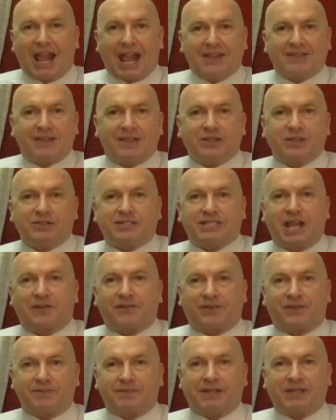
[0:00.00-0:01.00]
and they use
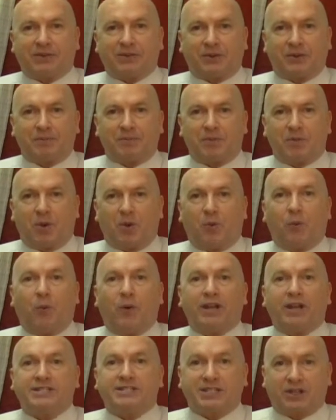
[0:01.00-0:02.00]
that for meeting room?
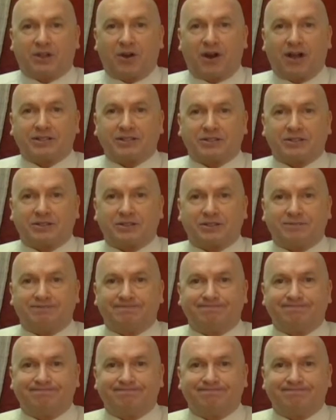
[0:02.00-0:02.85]
What does it cost you?